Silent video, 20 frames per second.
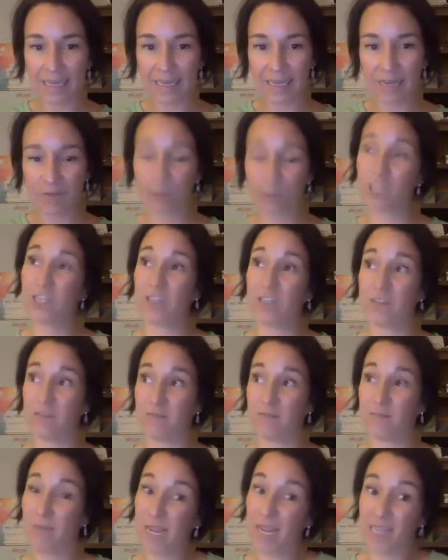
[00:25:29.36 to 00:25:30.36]
which
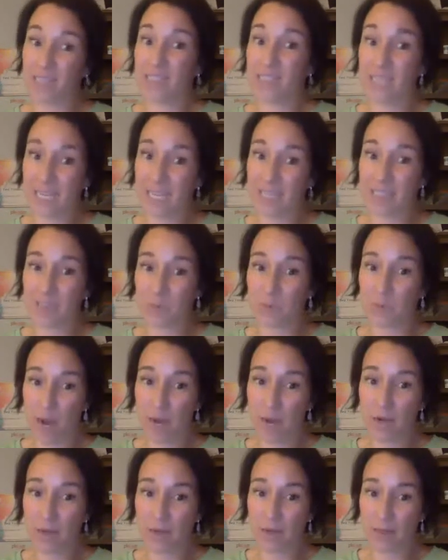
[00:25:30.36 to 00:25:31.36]
makes sense,
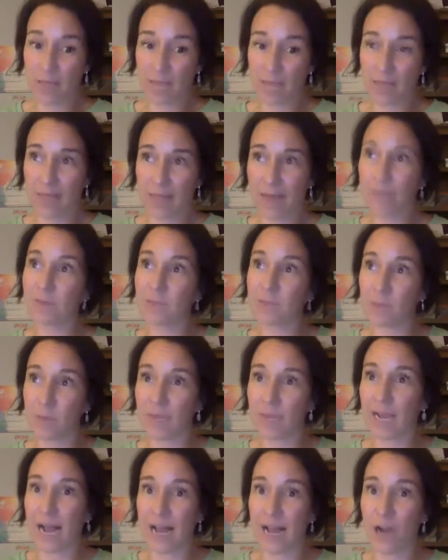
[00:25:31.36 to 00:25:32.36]
right? Like that was a
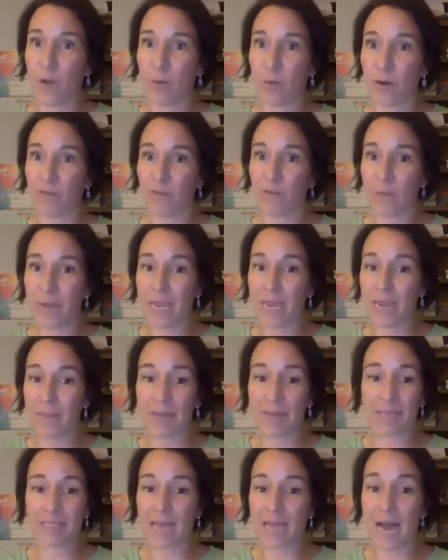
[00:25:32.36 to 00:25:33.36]
big eye opener for me
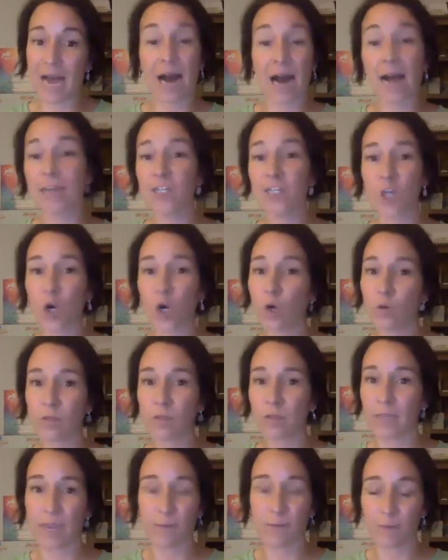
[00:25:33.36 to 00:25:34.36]
because I don't
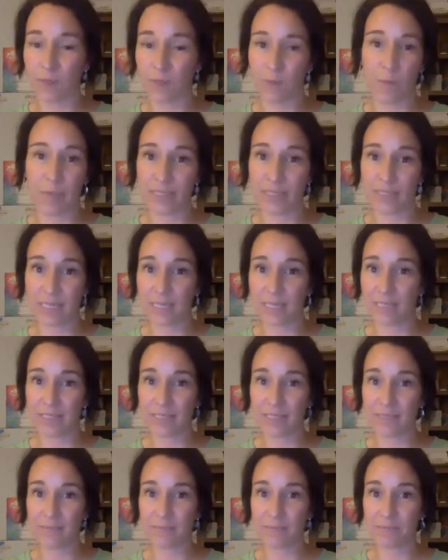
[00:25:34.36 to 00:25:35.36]
lead with the
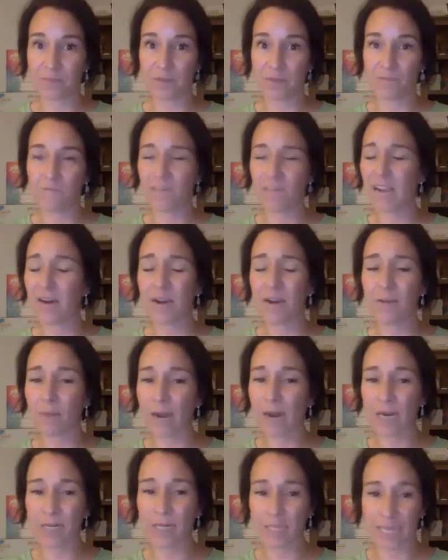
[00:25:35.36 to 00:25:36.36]
business. Very
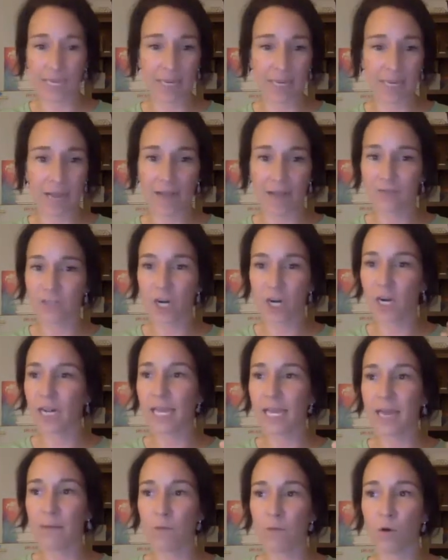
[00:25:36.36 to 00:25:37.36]
rarely. I've started
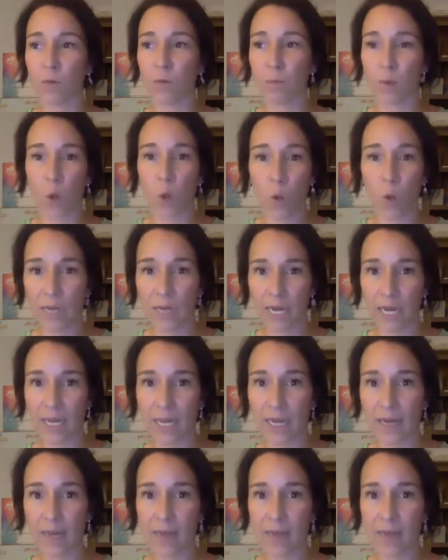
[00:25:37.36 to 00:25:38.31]
to get more bold in it,